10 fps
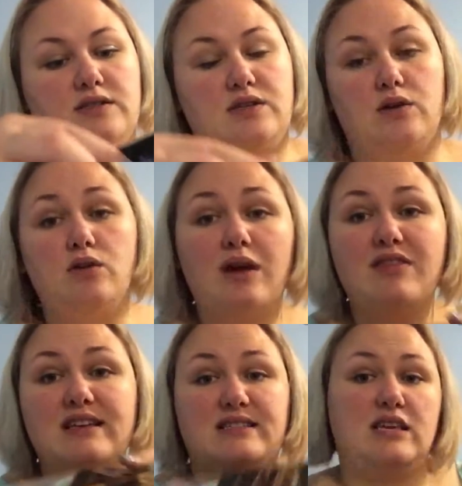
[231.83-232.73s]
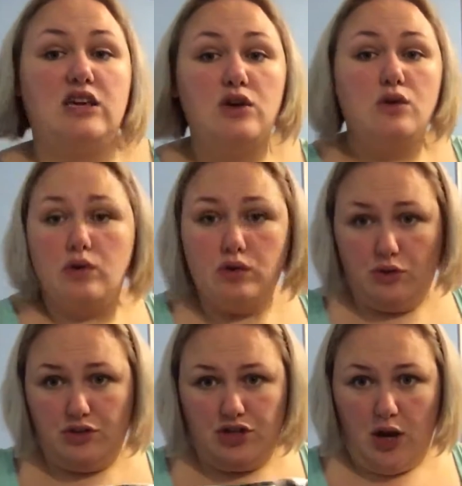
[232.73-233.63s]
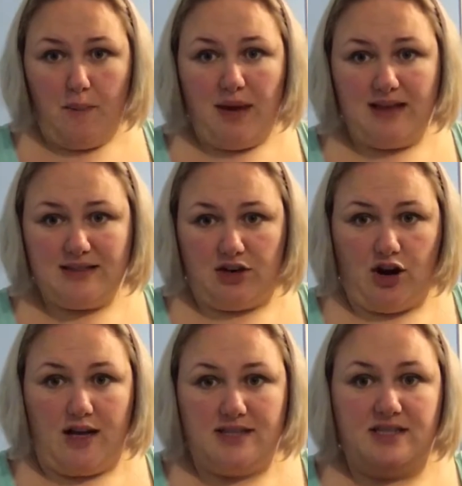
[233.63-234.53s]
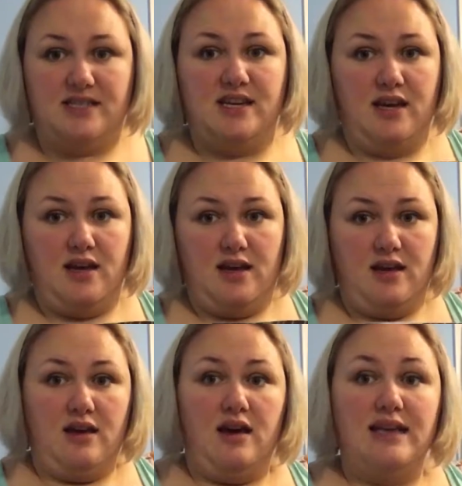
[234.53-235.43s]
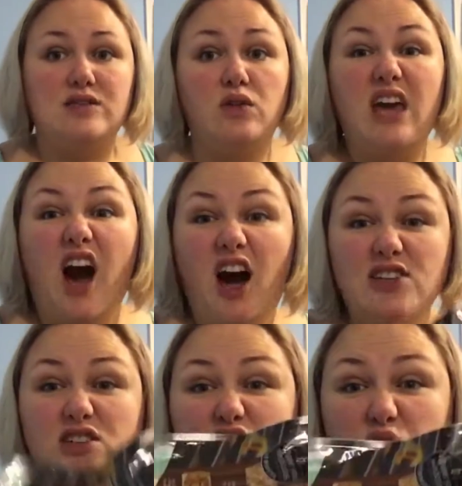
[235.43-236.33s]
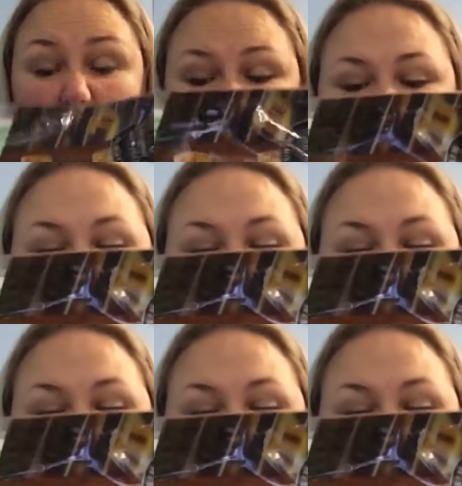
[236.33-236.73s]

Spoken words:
So you get this huge pizza crust. It's only 120